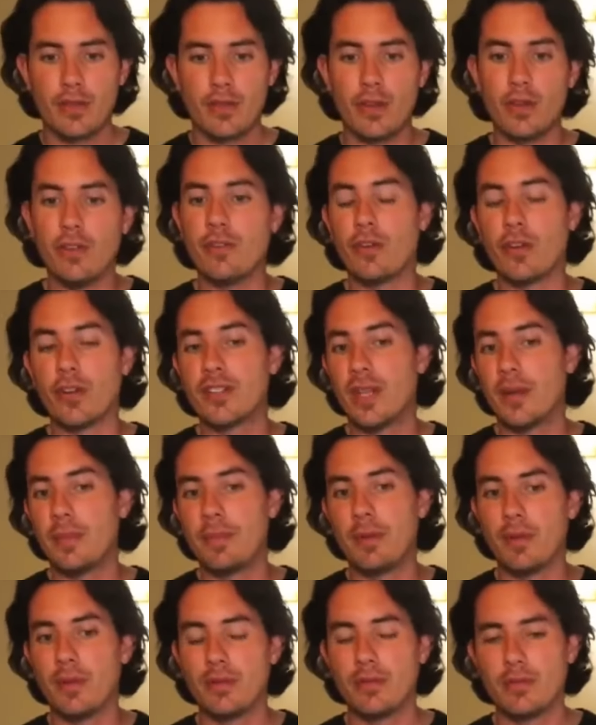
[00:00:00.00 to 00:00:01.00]
So, for
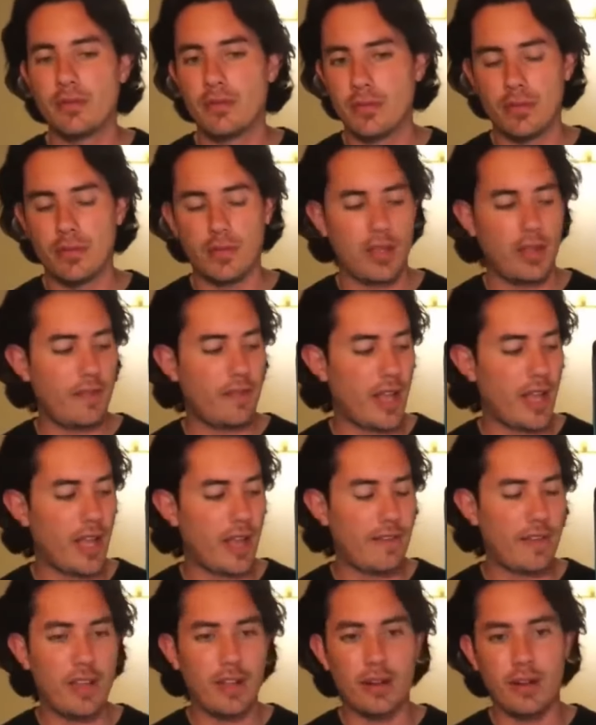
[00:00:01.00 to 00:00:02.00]
example, if I
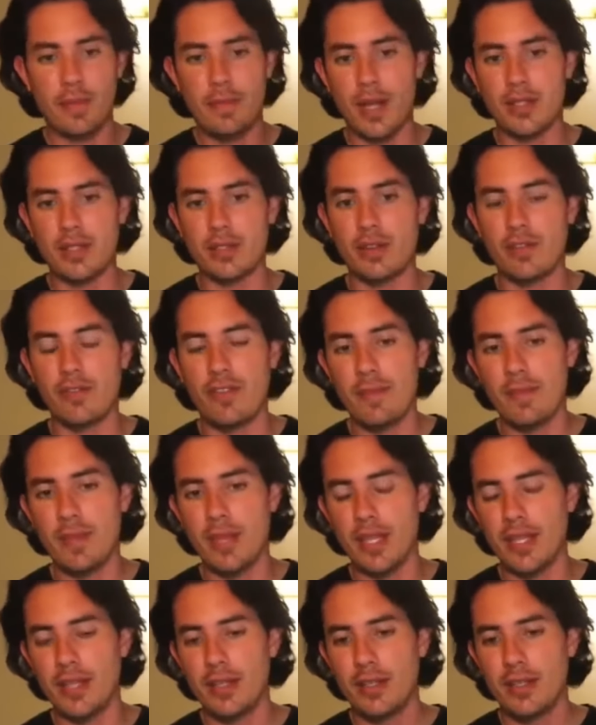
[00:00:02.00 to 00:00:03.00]
have here the pattern of
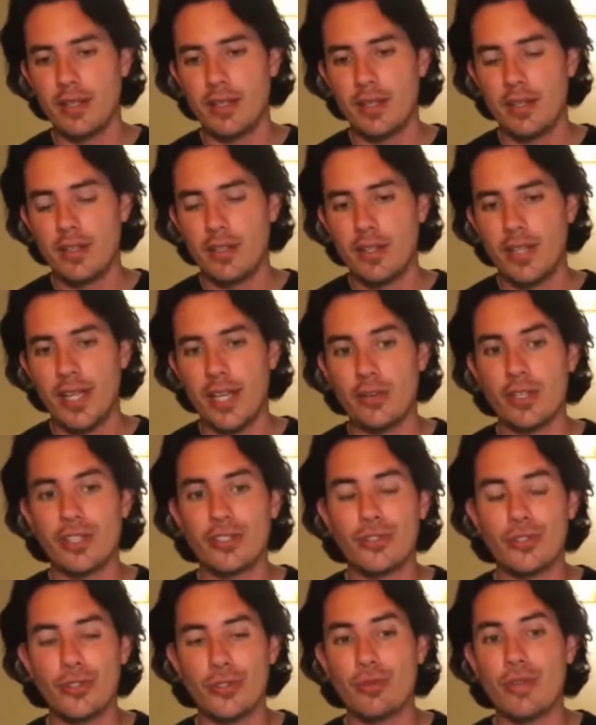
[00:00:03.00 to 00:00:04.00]
family, in
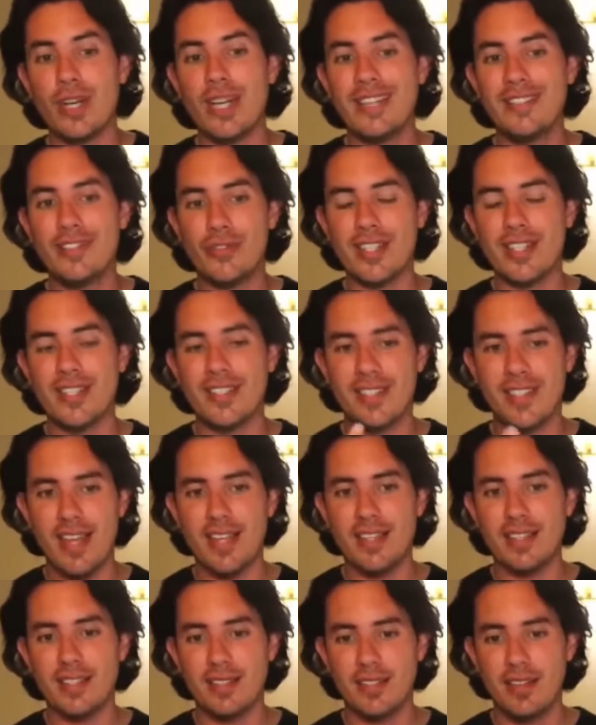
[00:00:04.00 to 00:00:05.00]
order to really
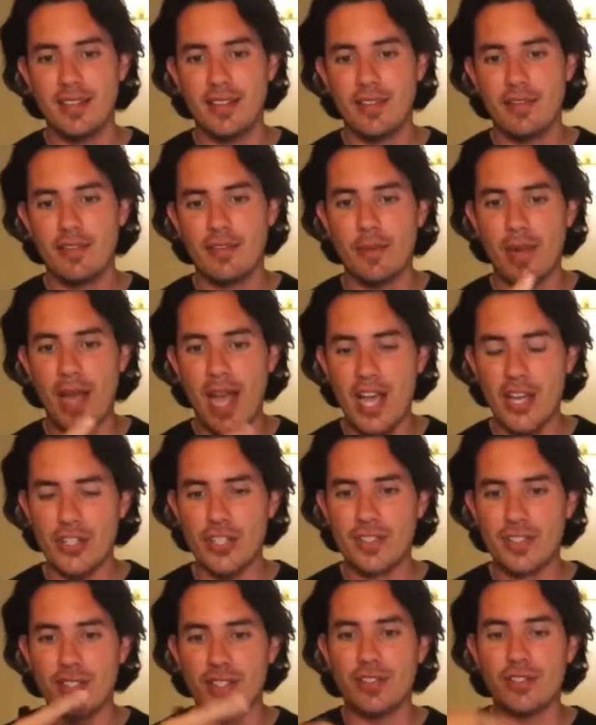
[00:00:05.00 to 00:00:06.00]
transcend from
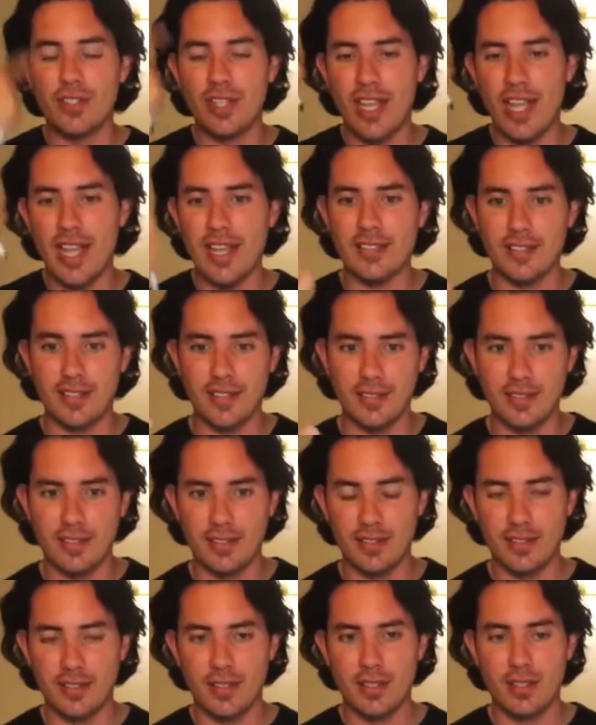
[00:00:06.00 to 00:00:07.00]
ashes into the
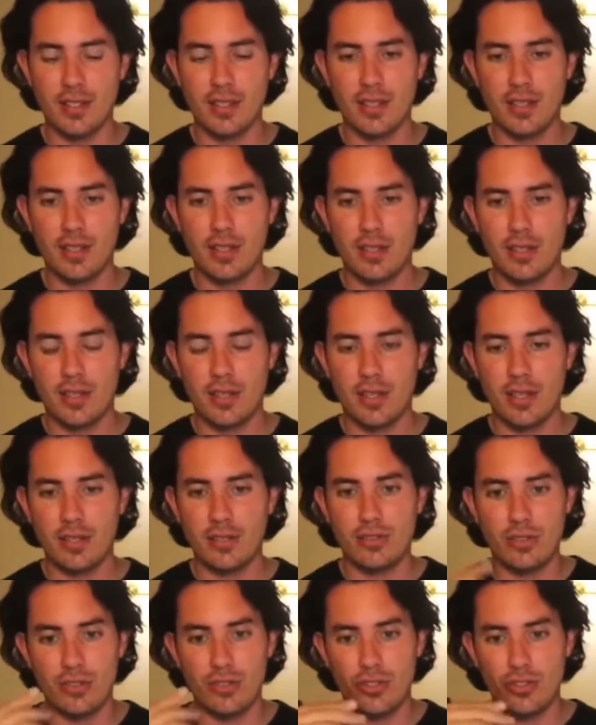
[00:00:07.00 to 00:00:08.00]
essence,
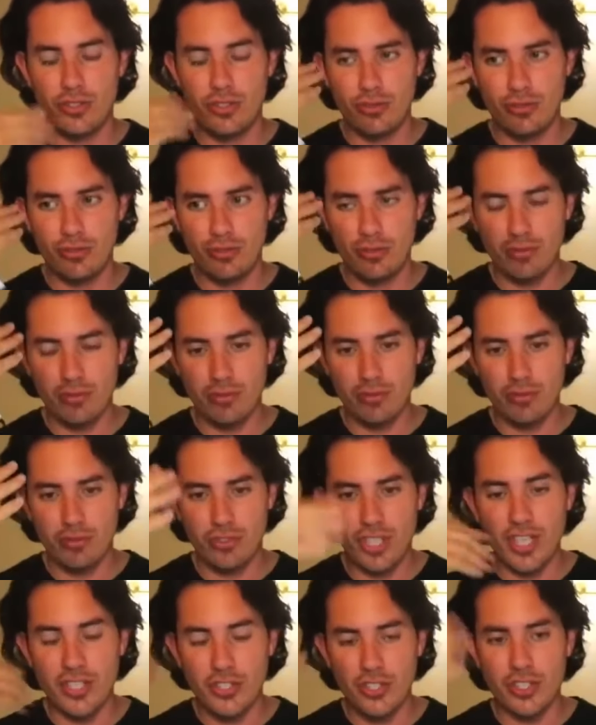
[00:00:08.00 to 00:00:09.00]
and to
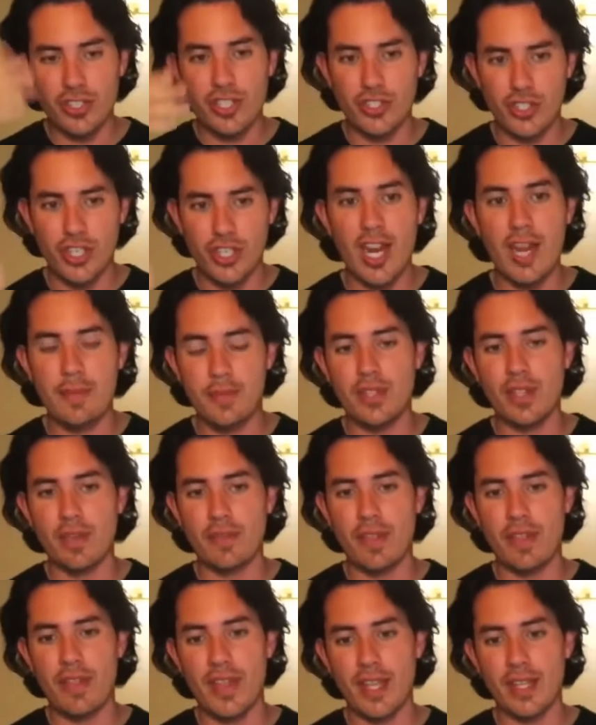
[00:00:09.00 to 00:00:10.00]
change the shapes
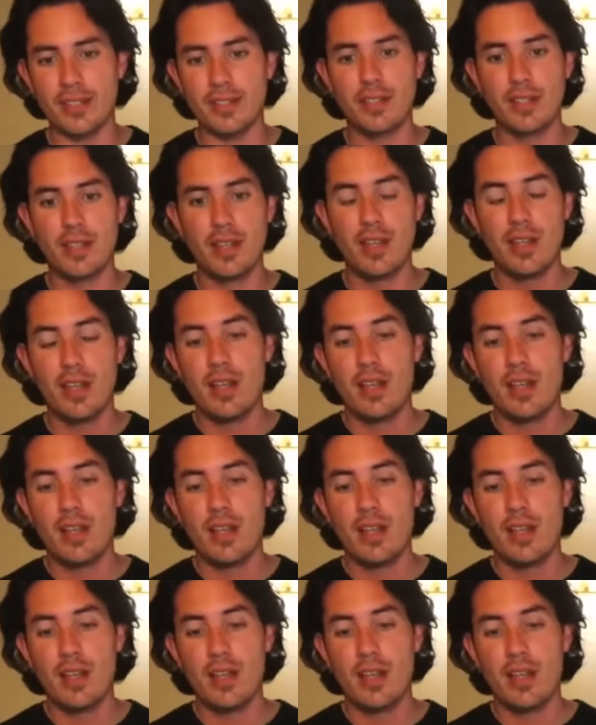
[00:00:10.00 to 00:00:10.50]
of the things.